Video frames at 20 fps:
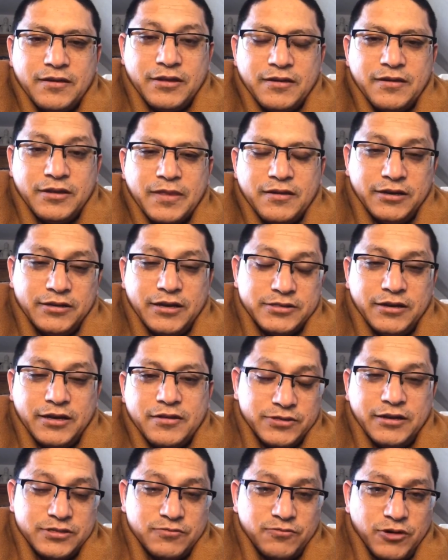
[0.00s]
and also
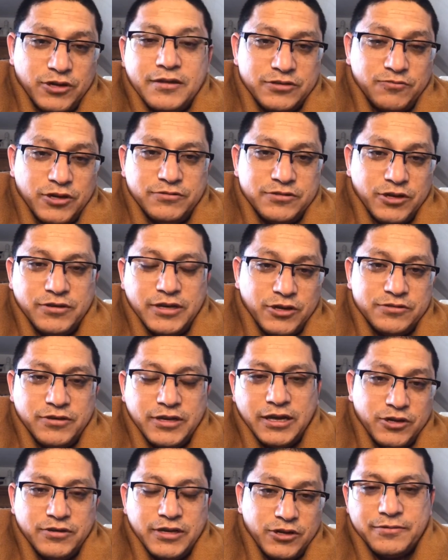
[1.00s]
just want to
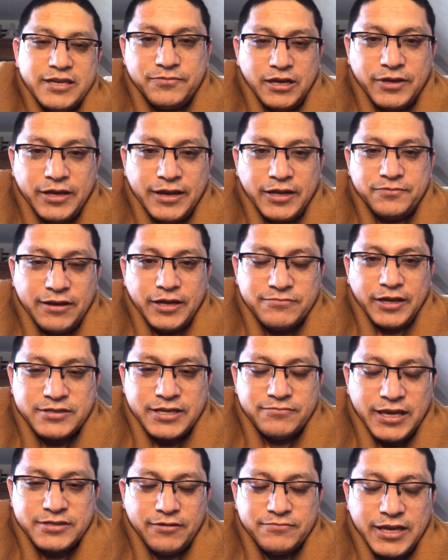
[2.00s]
uh, announce
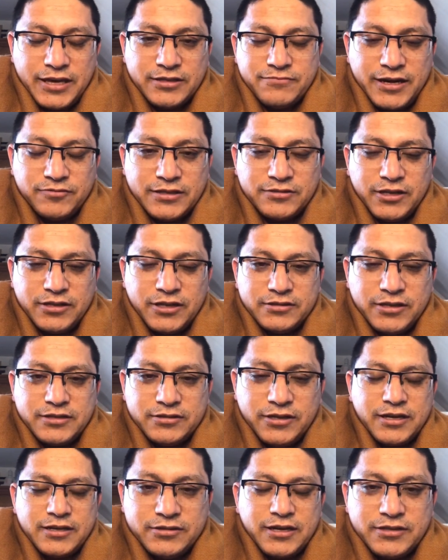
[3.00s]
here as well
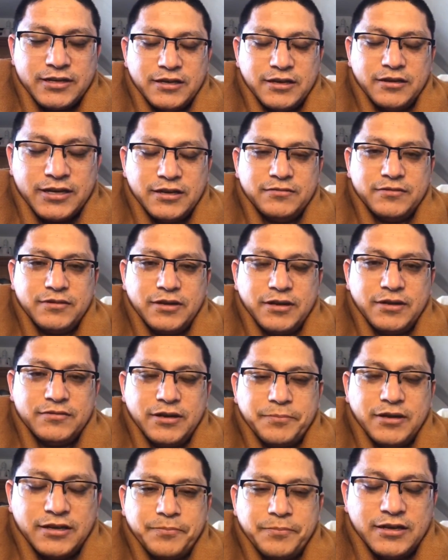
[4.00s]
that
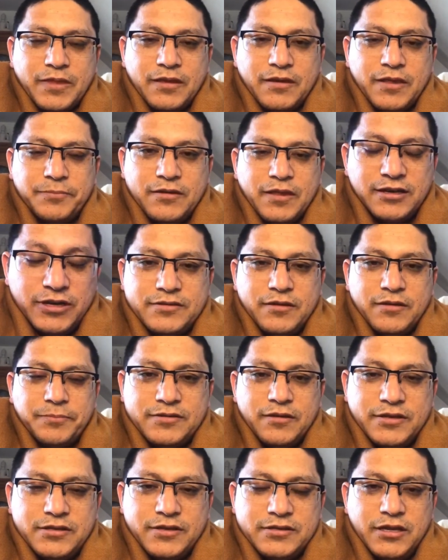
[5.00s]
um,
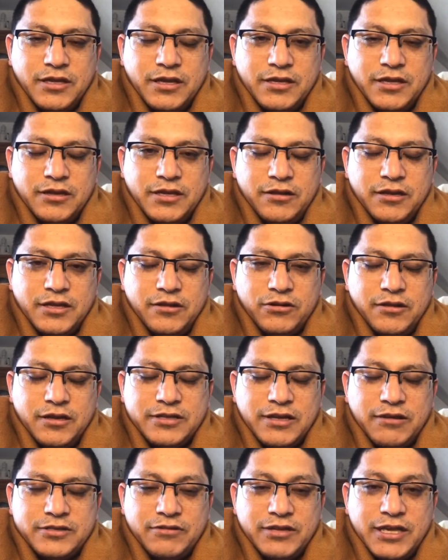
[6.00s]
since the
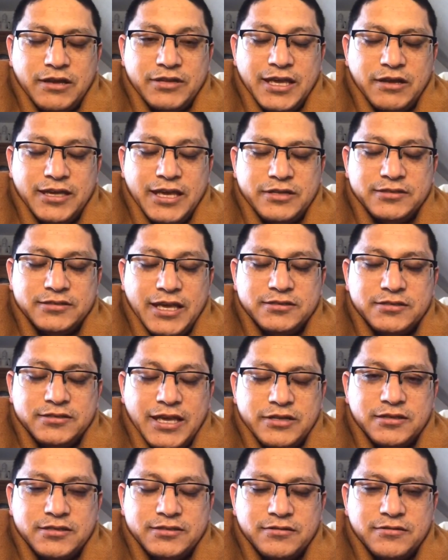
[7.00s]
lockdown
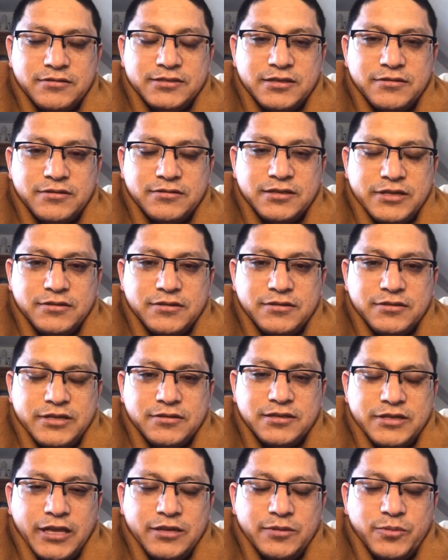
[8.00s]
eased
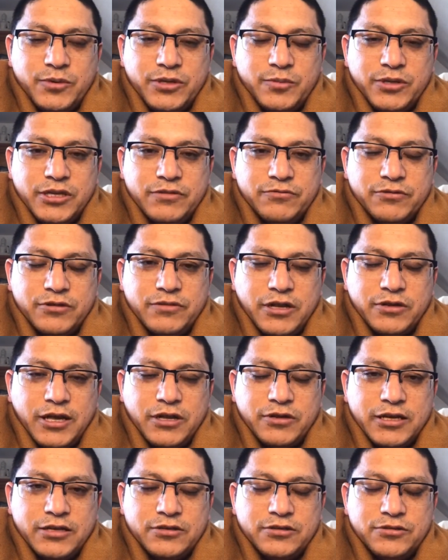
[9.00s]
anybody would
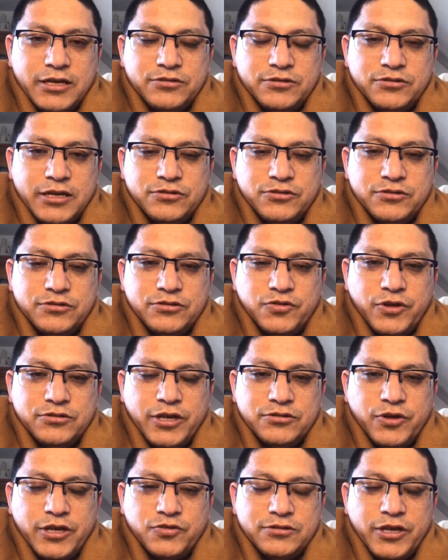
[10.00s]
like to uh,
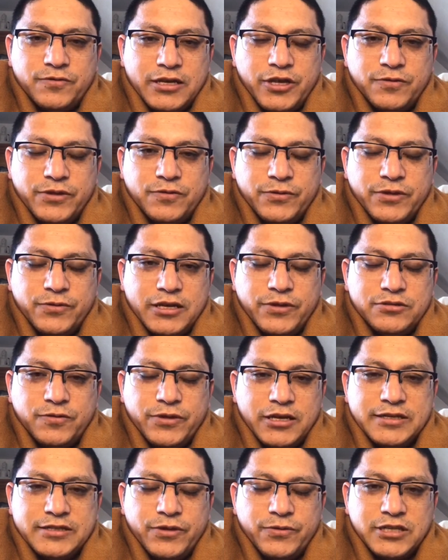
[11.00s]
join for the
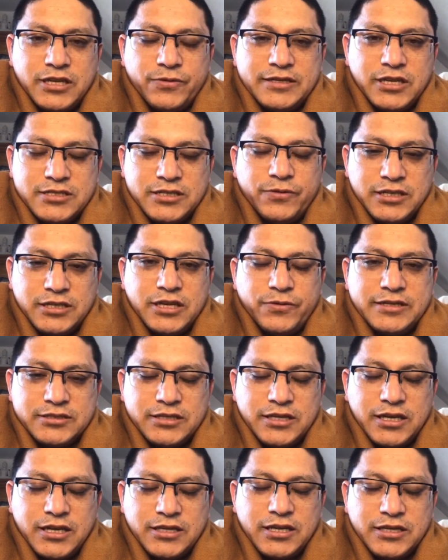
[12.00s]
evening chantings
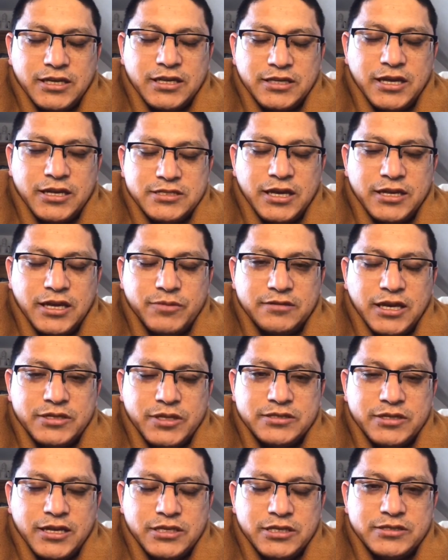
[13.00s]
and a guided
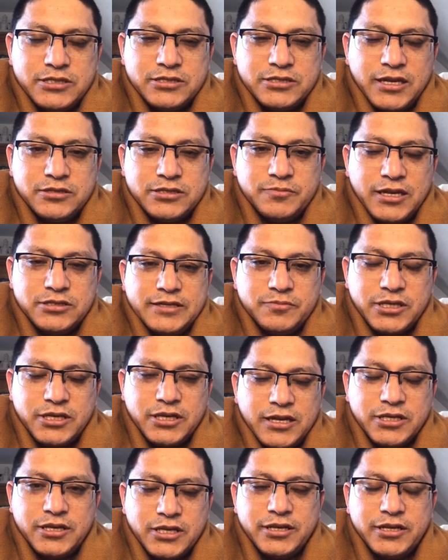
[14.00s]
meditation,
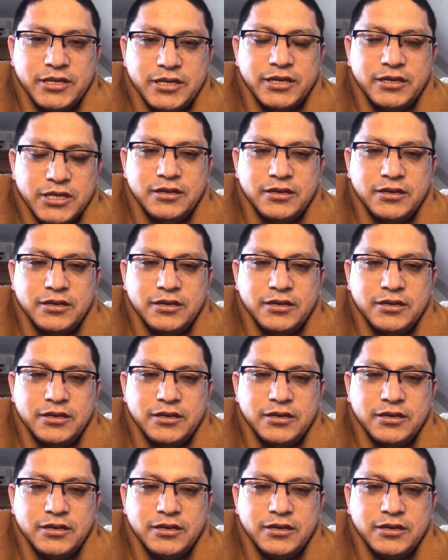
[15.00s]
particularly